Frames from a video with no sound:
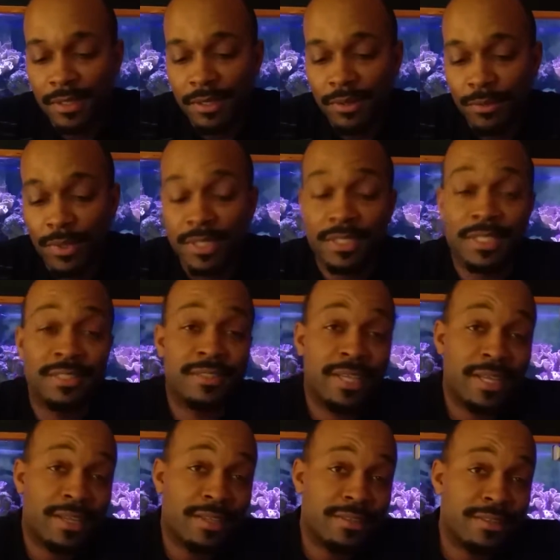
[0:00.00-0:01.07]
what it
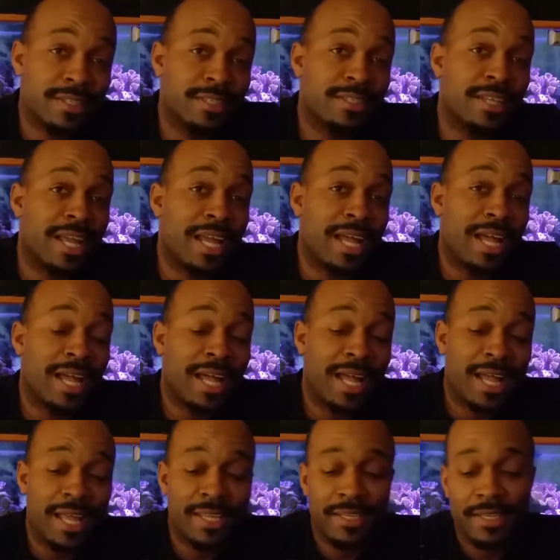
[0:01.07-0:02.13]
entails is
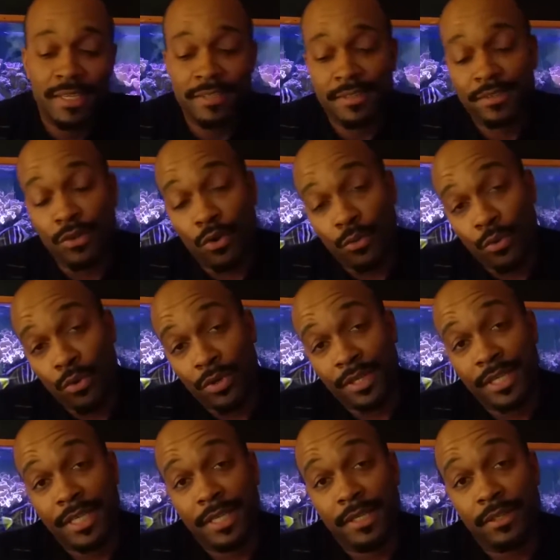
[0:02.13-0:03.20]
saltwater
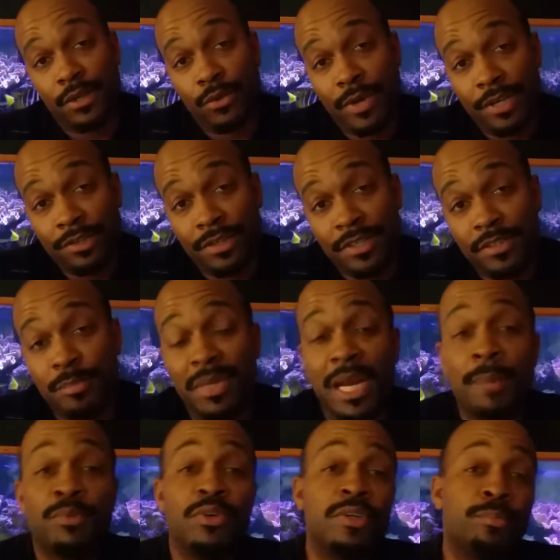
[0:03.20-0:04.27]
geared questions, but
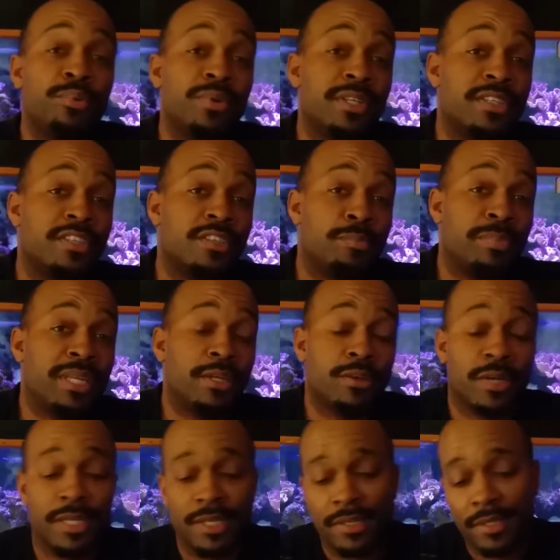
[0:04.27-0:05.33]
I'm going to put a spin
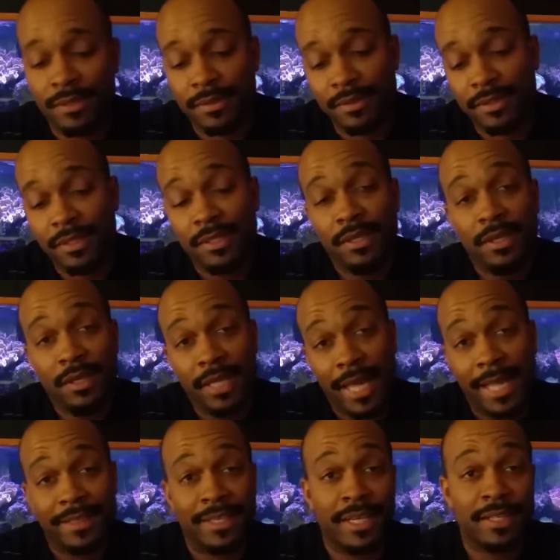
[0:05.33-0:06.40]
on it.
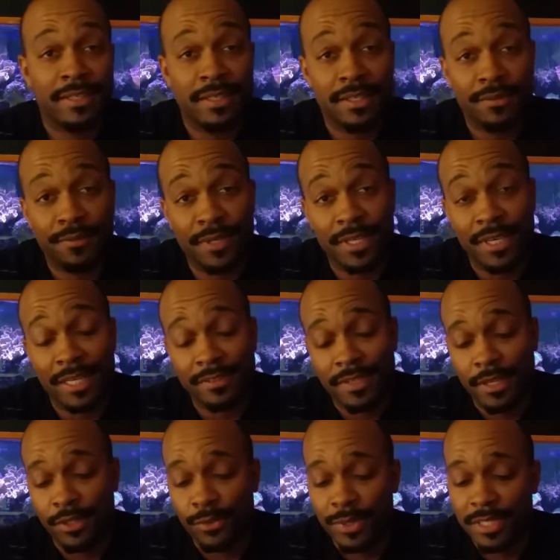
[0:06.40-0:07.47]
At the end of this video, I'll
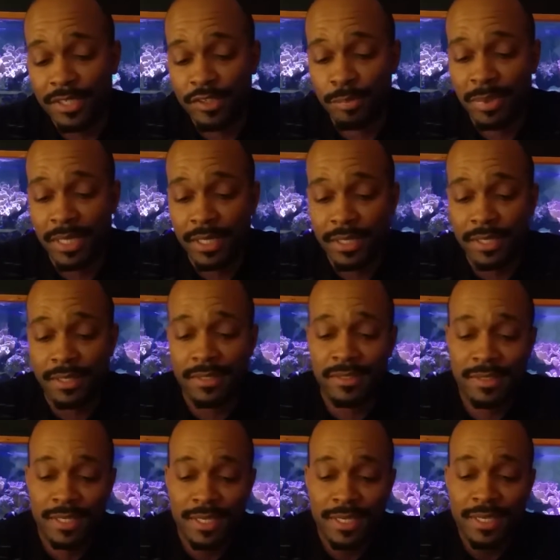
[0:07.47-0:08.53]
tell you what the spin is.
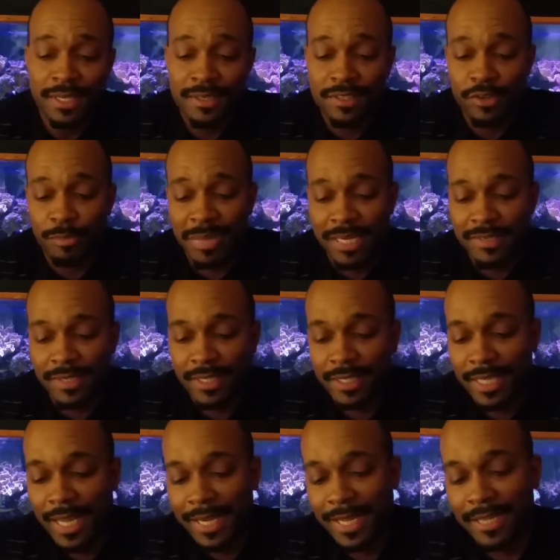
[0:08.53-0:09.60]
So
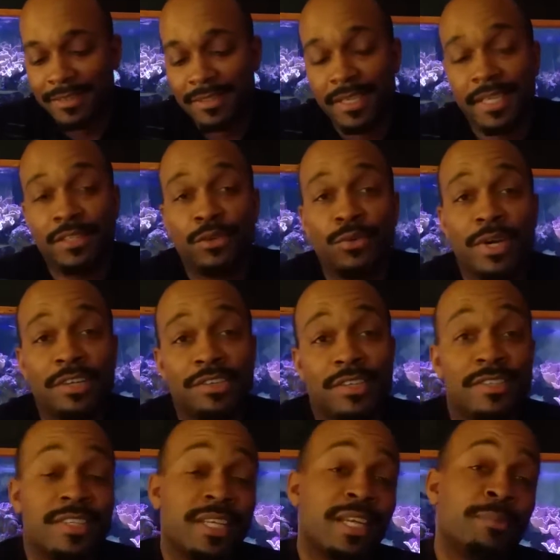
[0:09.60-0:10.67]
basically, I got 10
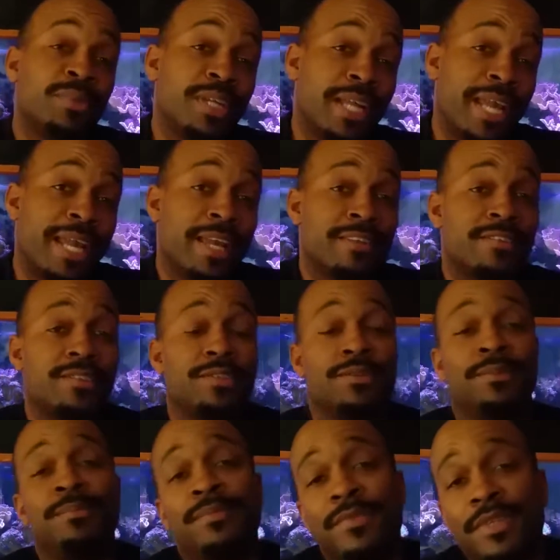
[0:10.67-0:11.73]
questions here. I'm going to answer
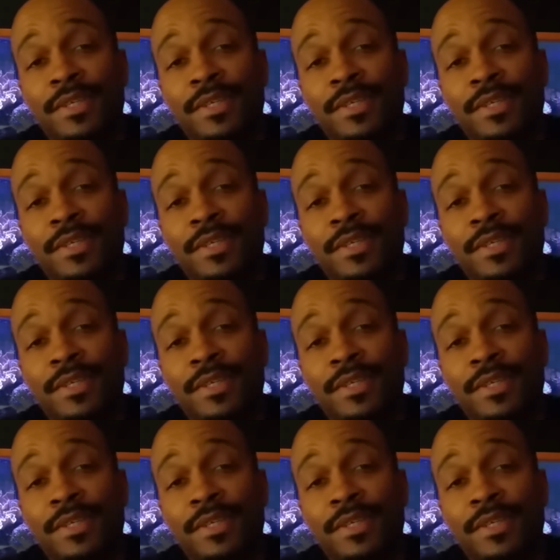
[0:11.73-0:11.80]
them